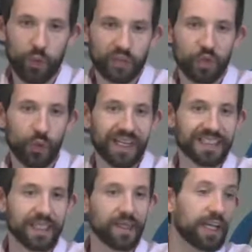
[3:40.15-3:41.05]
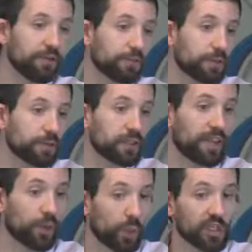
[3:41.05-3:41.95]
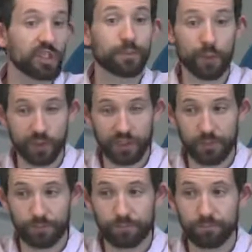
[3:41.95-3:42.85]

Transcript: which grants life to that righteous person.